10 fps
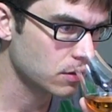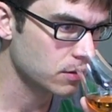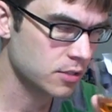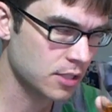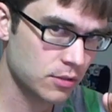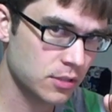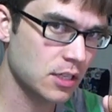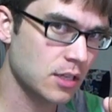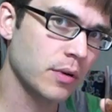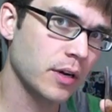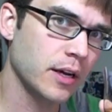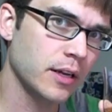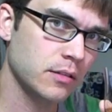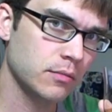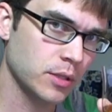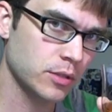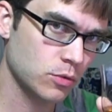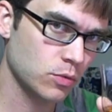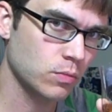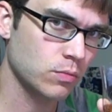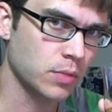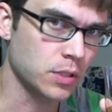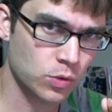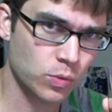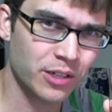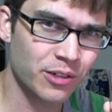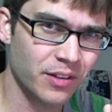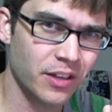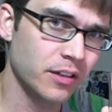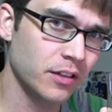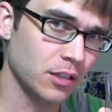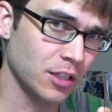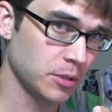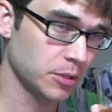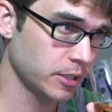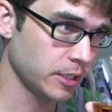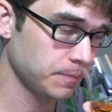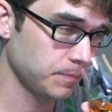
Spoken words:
Citrusy, but sweeter than a lemon, right?